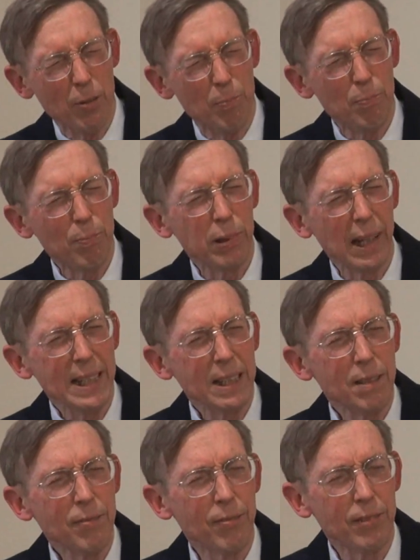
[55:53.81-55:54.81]
the
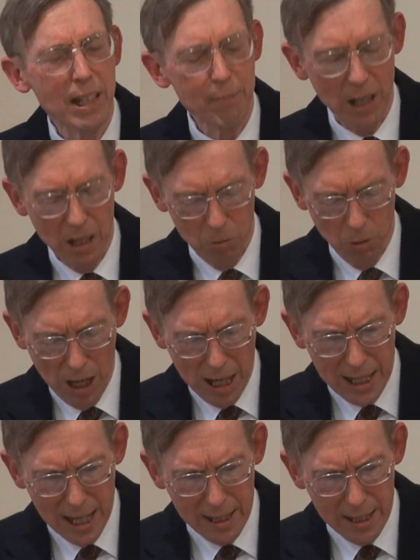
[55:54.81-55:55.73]
plaintiff named Awad.